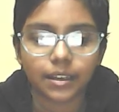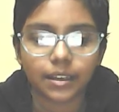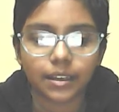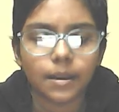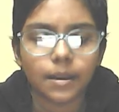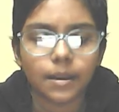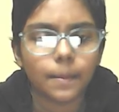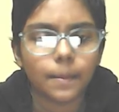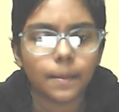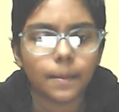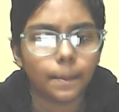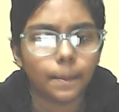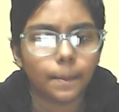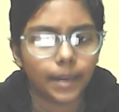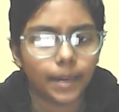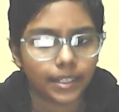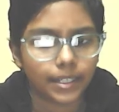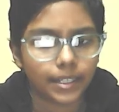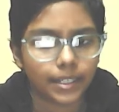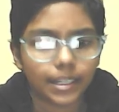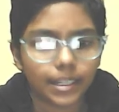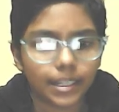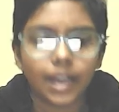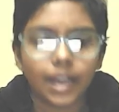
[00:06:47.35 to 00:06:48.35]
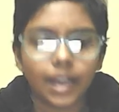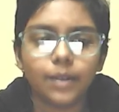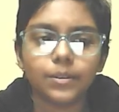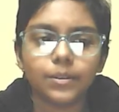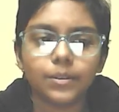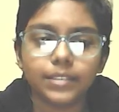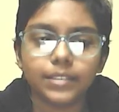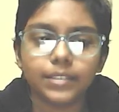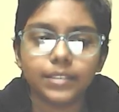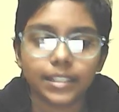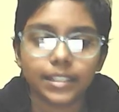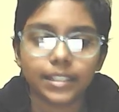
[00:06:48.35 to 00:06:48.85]
But now the
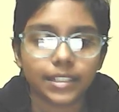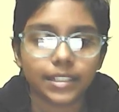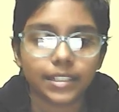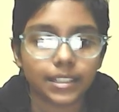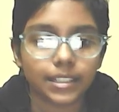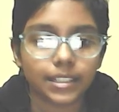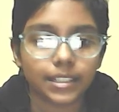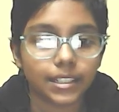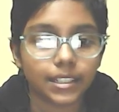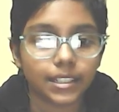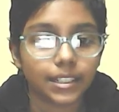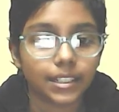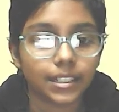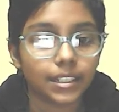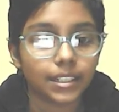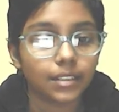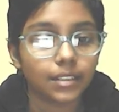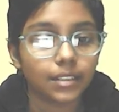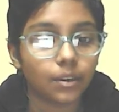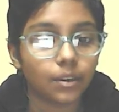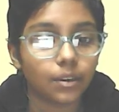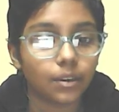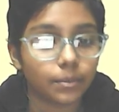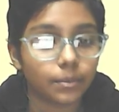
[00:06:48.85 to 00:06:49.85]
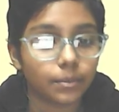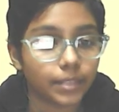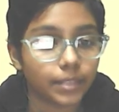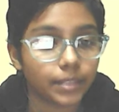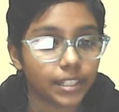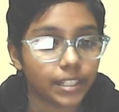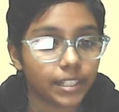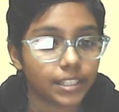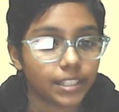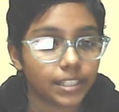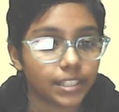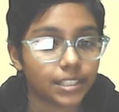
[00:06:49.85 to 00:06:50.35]
critical
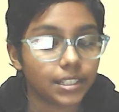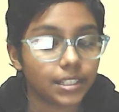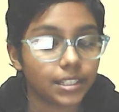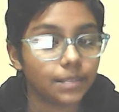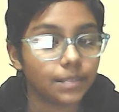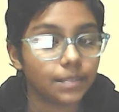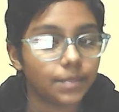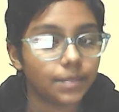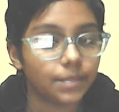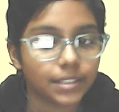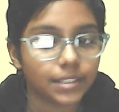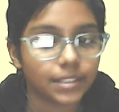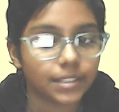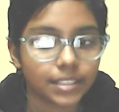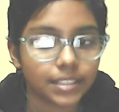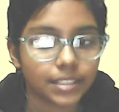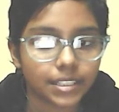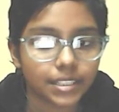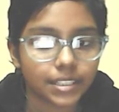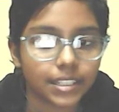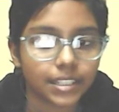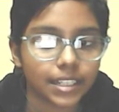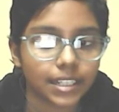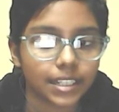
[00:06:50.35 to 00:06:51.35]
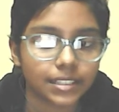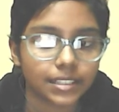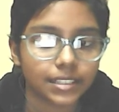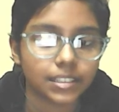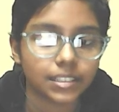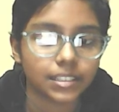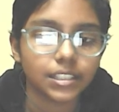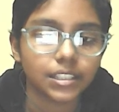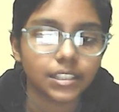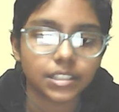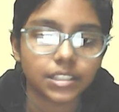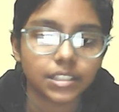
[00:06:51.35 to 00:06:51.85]
combinational position has
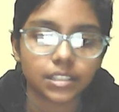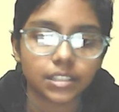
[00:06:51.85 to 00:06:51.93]
reached.